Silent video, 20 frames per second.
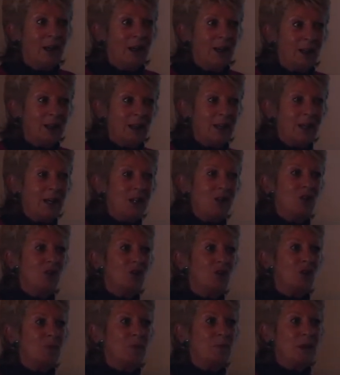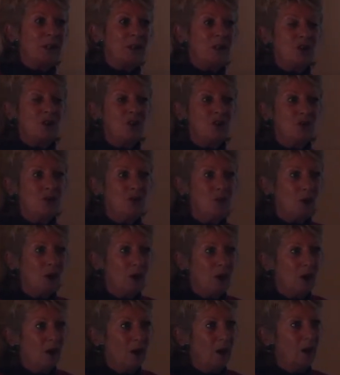And he took me to
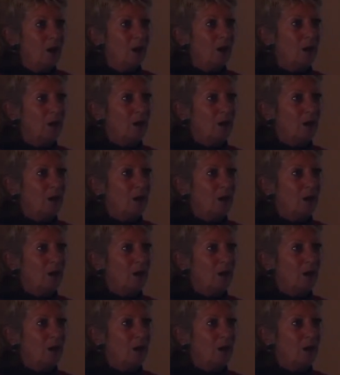a